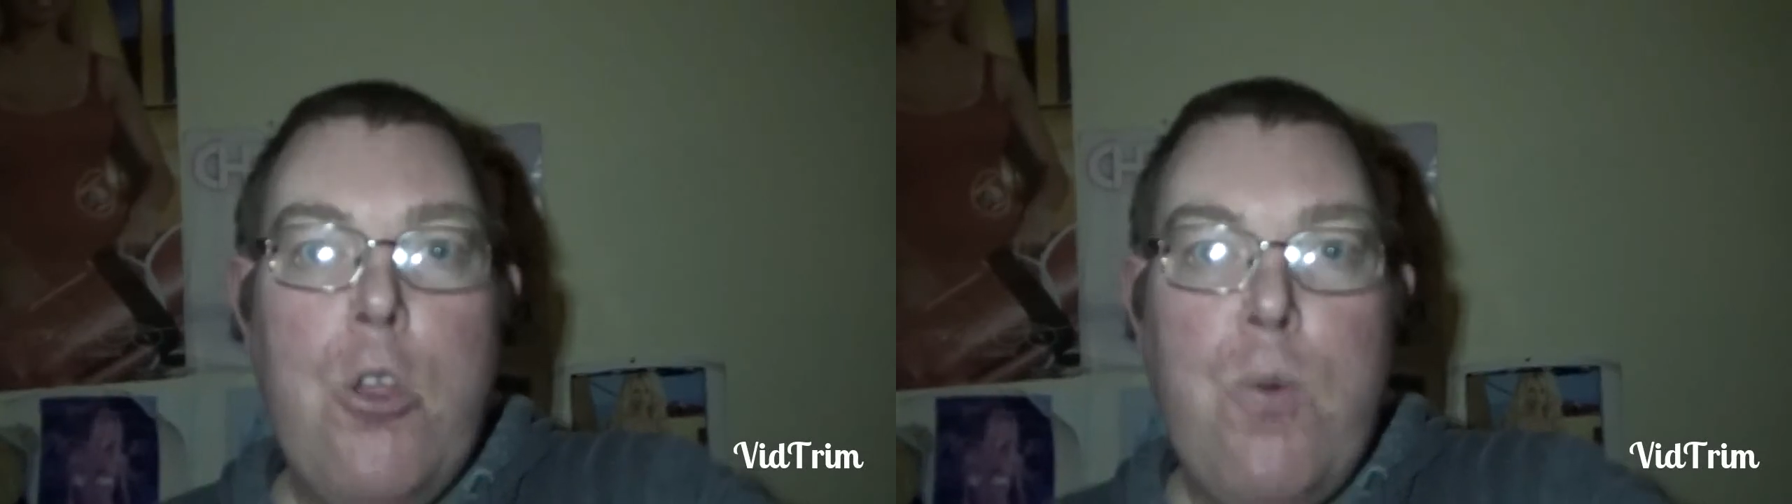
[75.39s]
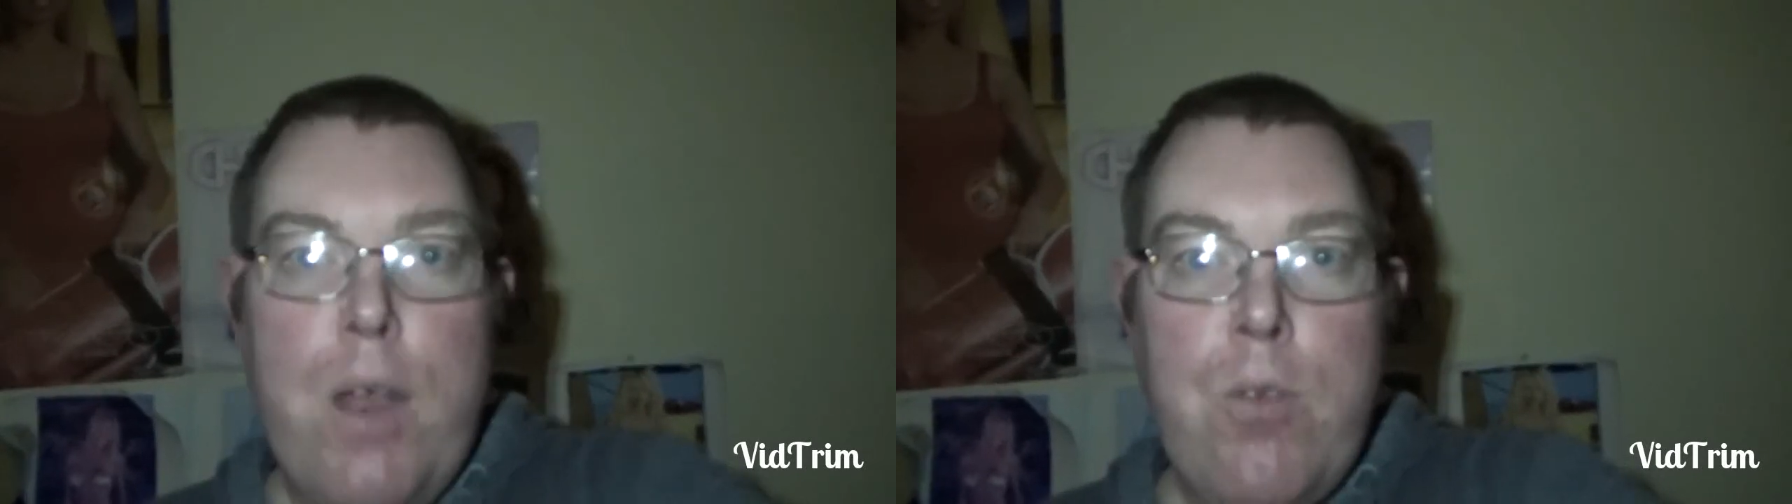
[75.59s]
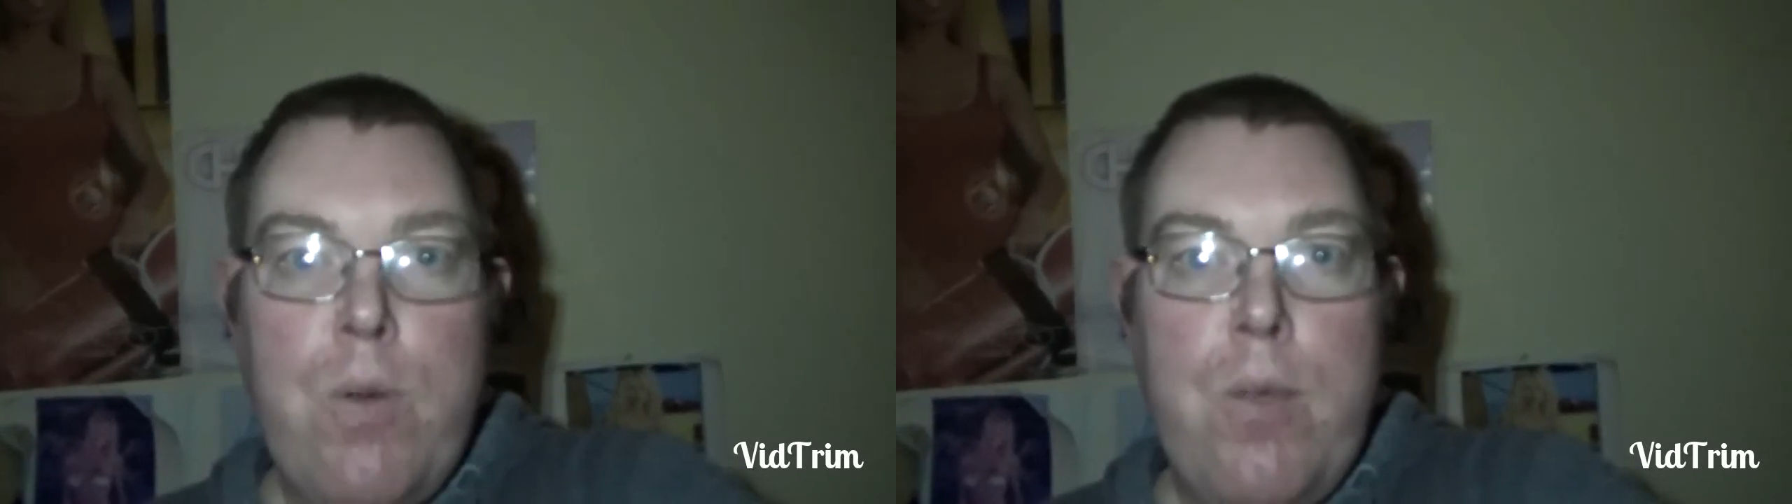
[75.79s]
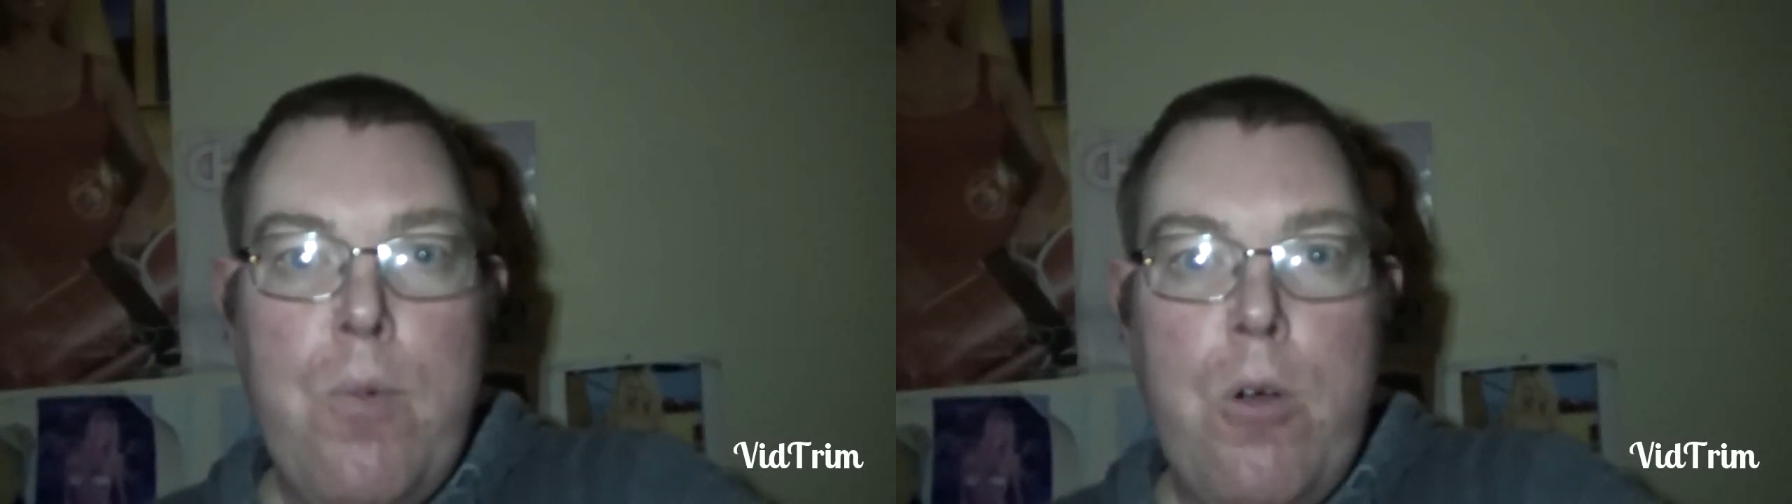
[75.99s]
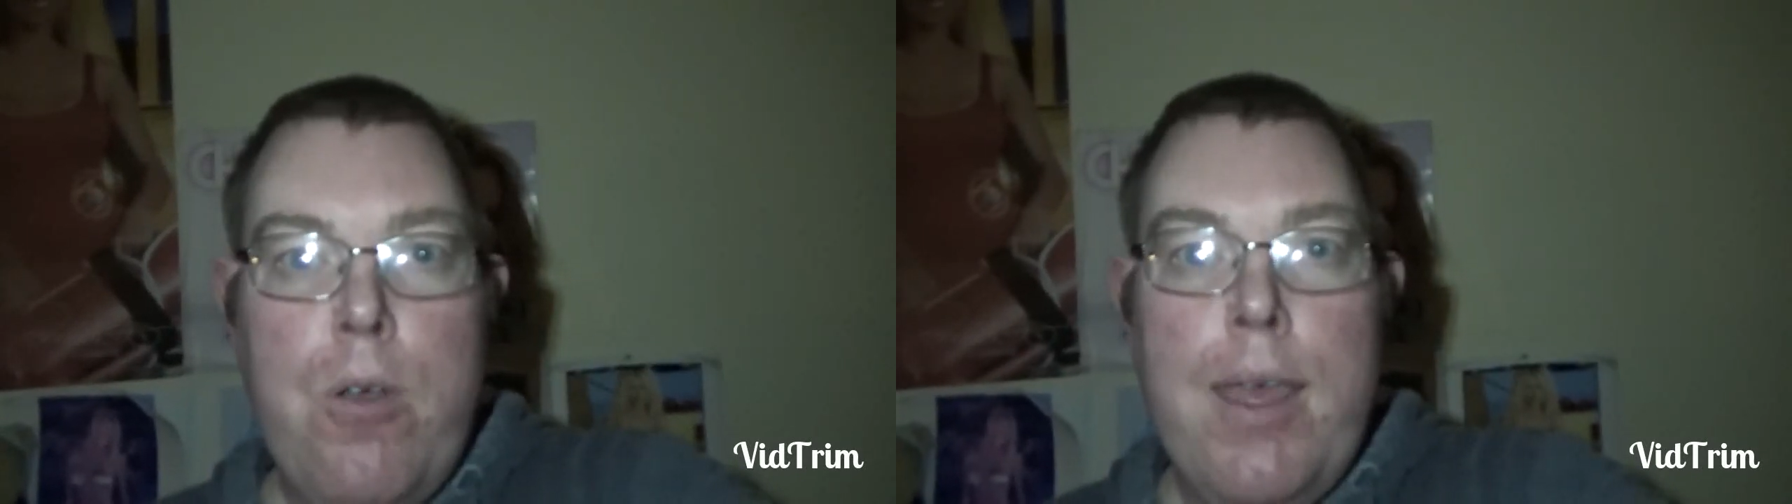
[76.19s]

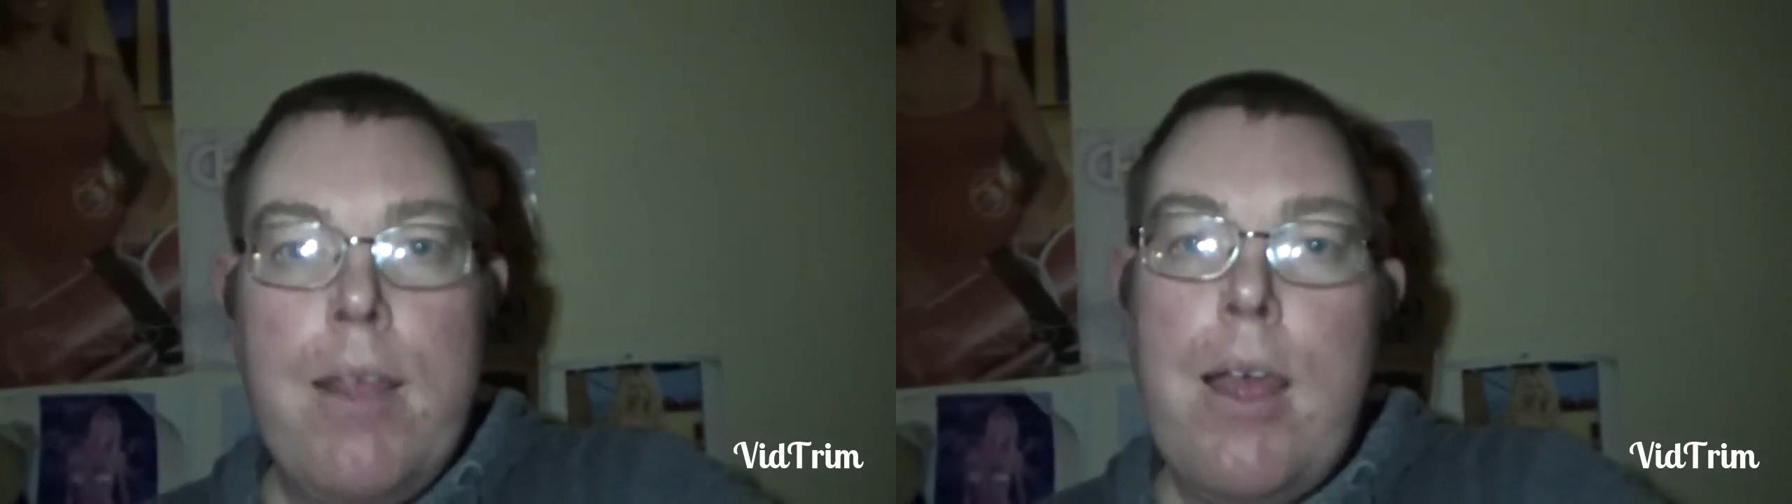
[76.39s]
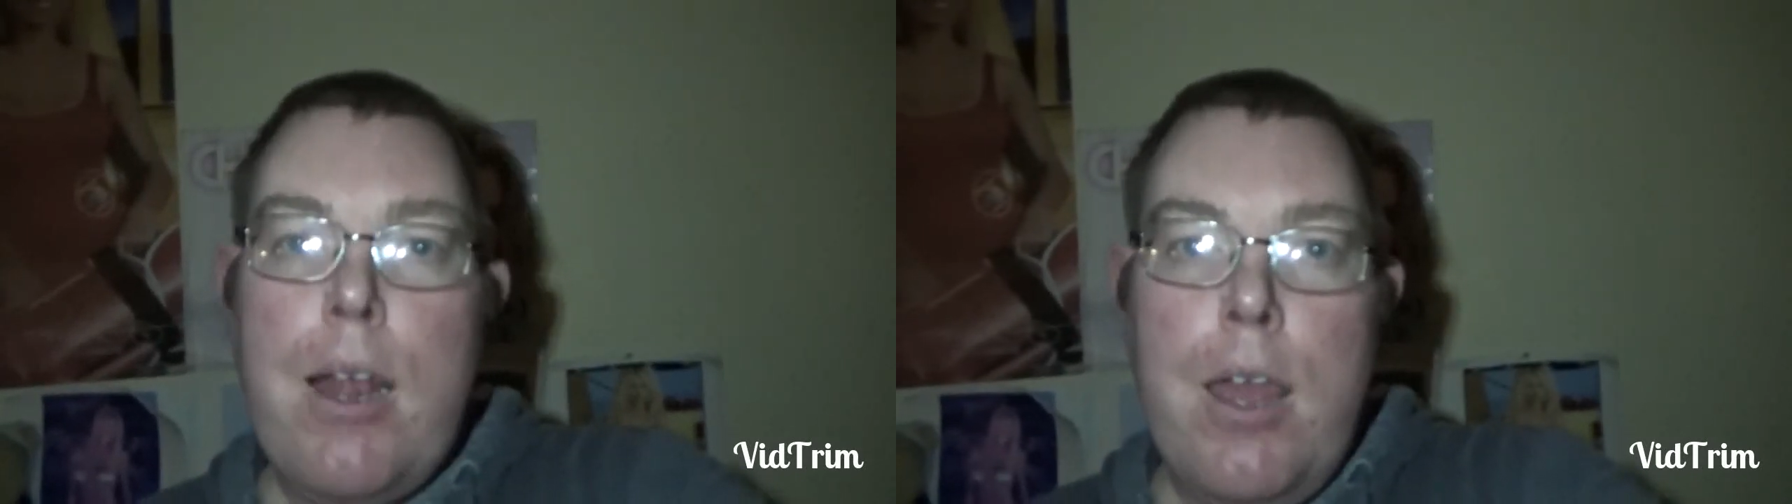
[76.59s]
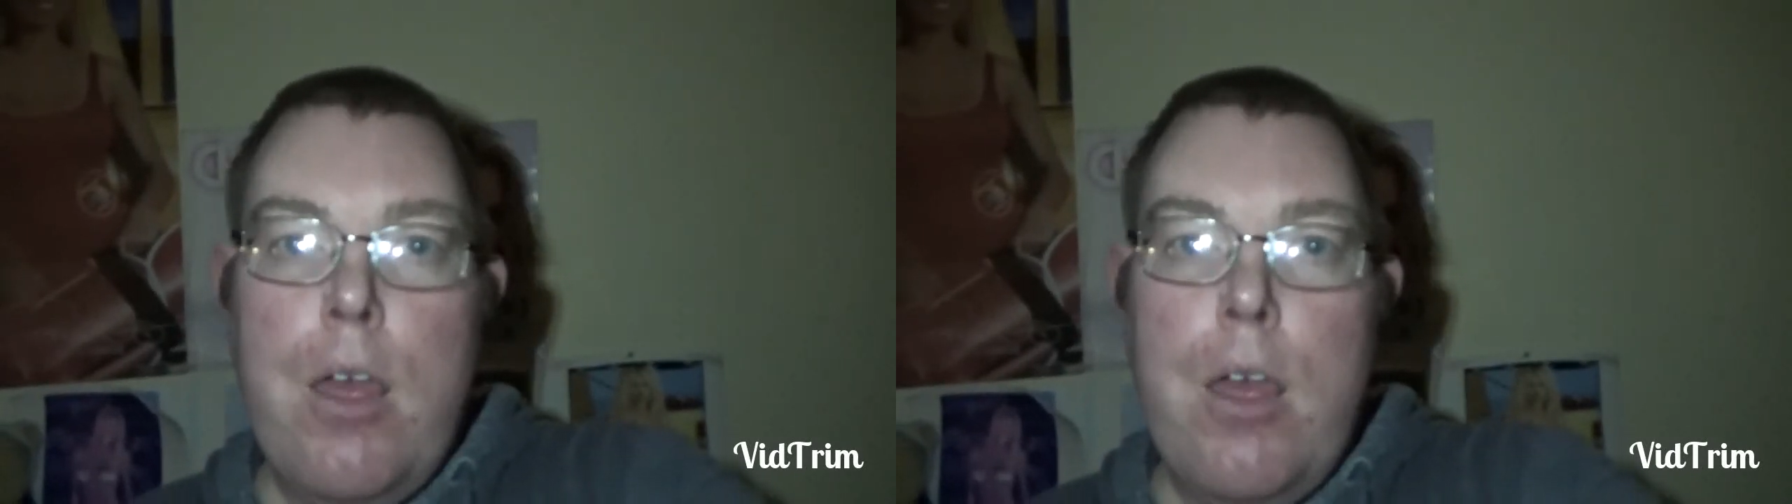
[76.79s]
2021, exactly